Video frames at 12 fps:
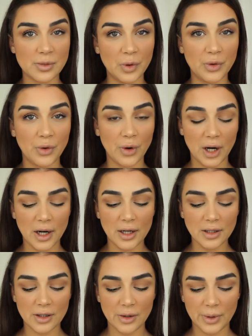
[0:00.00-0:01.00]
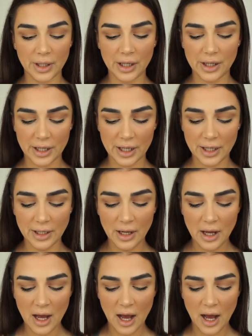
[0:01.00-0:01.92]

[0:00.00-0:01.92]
before. They're really good.